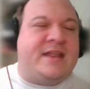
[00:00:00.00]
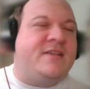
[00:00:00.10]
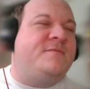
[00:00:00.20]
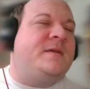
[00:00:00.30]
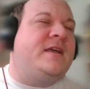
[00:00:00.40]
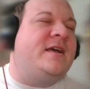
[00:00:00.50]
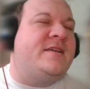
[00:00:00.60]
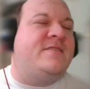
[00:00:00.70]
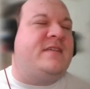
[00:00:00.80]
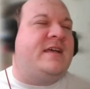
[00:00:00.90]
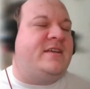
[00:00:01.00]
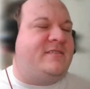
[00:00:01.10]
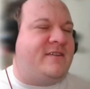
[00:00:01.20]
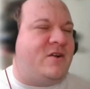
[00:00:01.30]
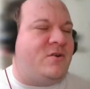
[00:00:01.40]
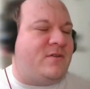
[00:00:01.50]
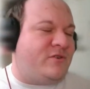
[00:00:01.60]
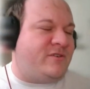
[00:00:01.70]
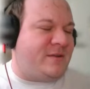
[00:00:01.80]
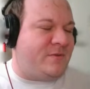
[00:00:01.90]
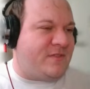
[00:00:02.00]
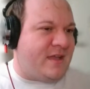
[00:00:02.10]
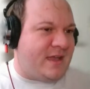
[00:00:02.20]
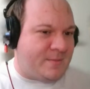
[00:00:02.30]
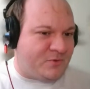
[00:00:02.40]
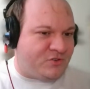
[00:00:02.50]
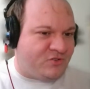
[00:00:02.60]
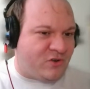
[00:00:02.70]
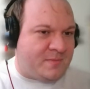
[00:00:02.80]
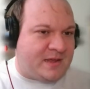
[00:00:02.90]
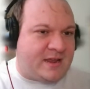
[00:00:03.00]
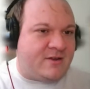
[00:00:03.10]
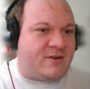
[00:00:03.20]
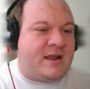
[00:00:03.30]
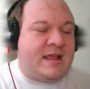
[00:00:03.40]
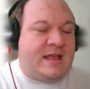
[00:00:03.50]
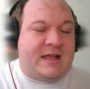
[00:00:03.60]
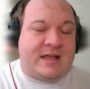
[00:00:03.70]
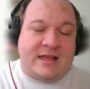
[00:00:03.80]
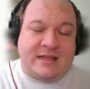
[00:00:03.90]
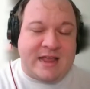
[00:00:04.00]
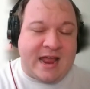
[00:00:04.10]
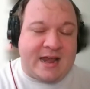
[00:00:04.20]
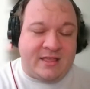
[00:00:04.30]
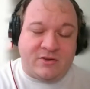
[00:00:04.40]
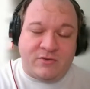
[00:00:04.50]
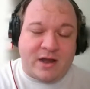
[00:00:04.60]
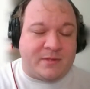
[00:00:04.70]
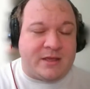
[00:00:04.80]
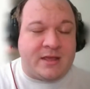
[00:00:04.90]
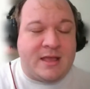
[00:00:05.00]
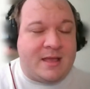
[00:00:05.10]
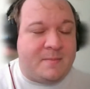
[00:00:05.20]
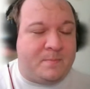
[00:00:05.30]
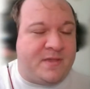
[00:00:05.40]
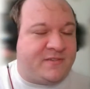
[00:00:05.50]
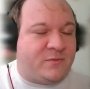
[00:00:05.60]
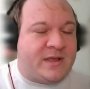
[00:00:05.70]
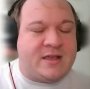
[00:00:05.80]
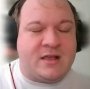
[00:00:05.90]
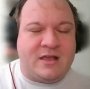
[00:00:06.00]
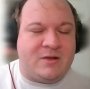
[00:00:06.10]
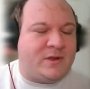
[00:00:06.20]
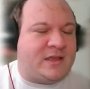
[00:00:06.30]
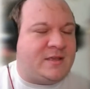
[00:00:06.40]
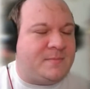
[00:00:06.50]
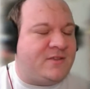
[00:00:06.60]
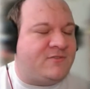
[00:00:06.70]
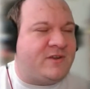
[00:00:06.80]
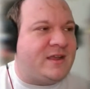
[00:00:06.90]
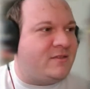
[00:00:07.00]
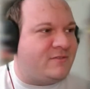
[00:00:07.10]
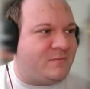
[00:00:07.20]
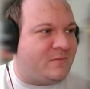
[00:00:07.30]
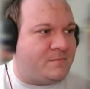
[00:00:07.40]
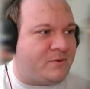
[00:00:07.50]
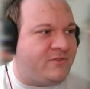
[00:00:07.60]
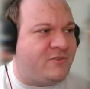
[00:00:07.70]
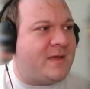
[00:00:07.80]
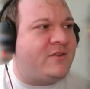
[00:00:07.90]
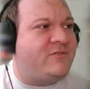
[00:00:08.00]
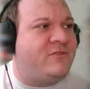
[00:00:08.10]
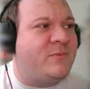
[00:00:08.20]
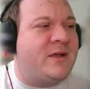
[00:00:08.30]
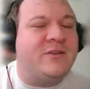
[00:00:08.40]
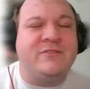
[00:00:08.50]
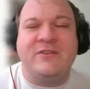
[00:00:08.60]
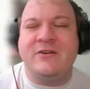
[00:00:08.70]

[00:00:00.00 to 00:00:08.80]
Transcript: That is because Joe, unfortunately, was not able to join me here. He had an incredibly busy week working in ministry and some personal matters as well.